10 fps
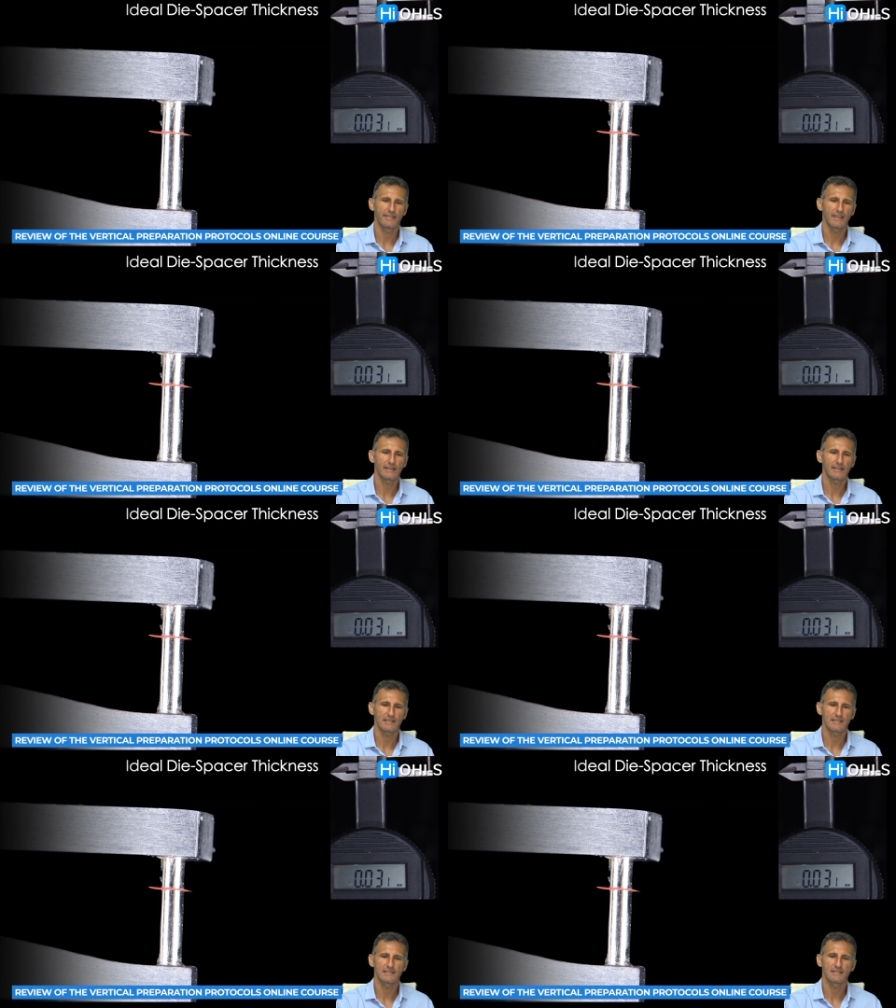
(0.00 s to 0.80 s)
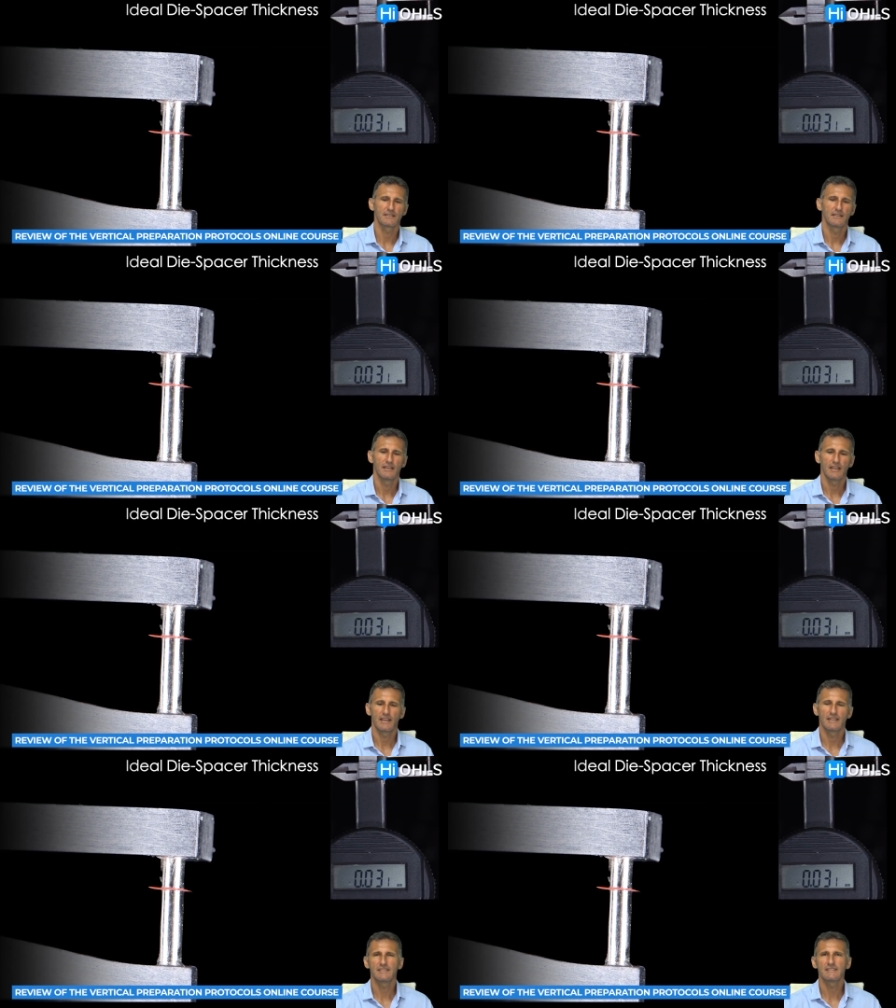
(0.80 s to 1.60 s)
thickness,
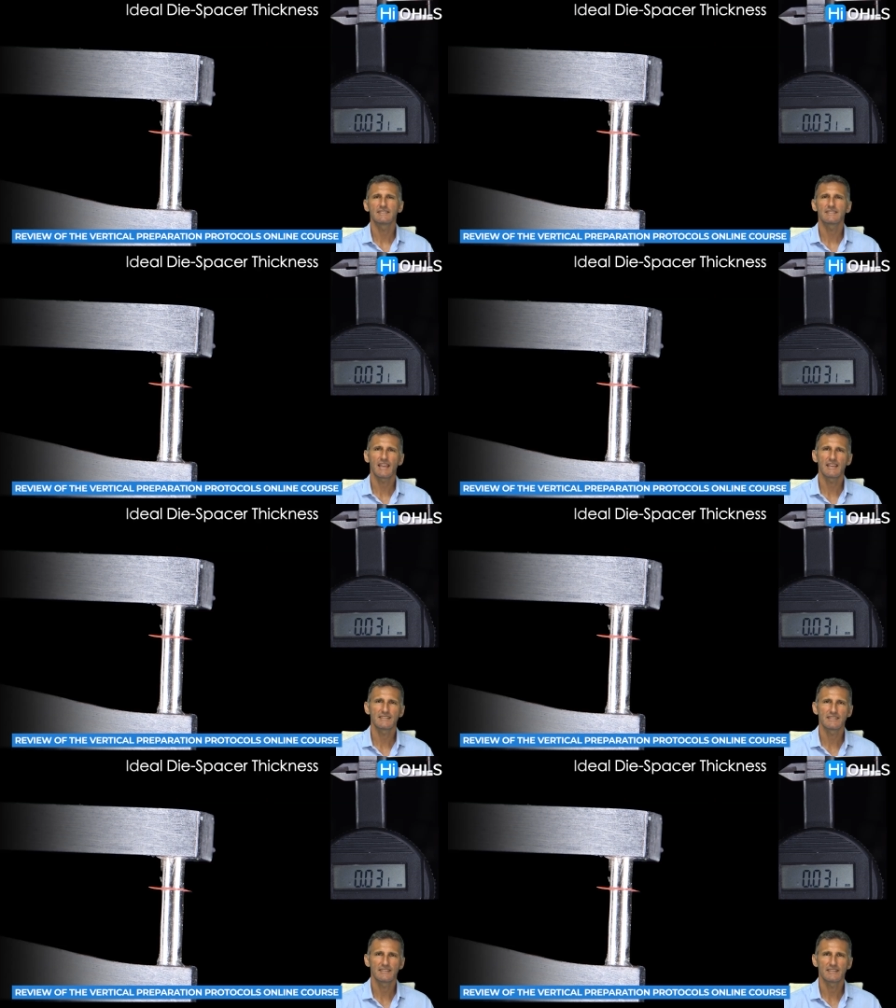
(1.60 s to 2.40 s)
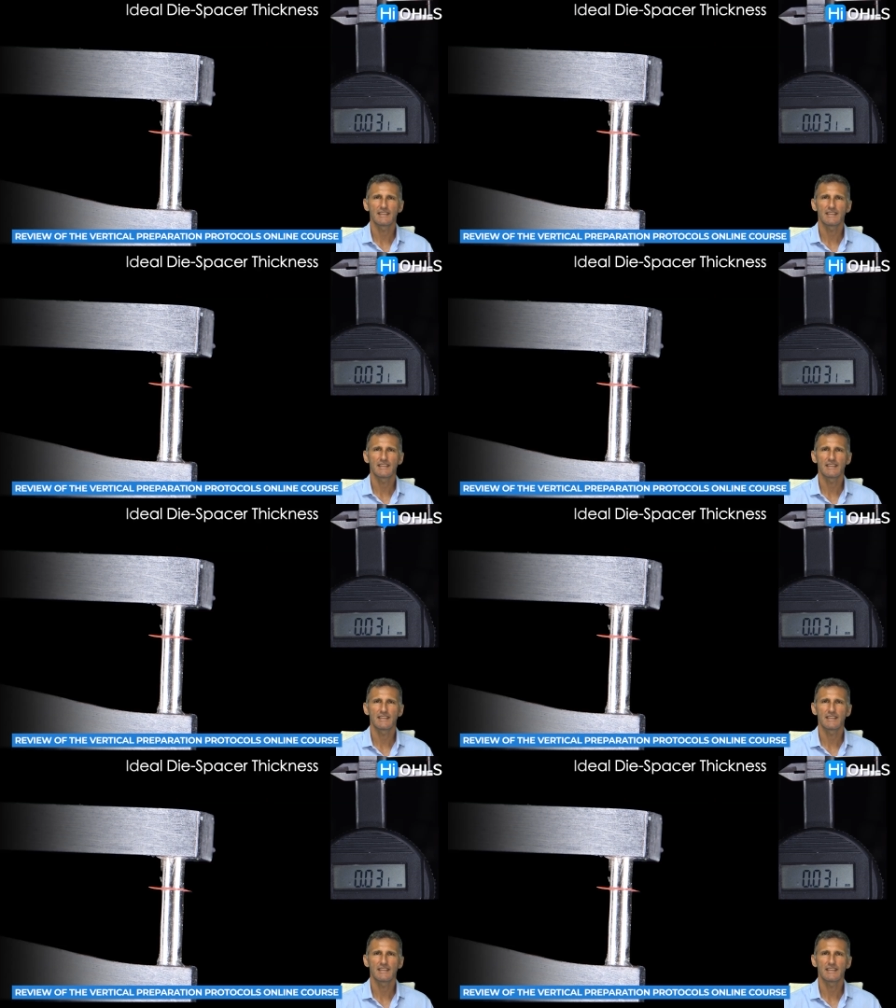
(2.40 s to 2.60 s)
and in this case, the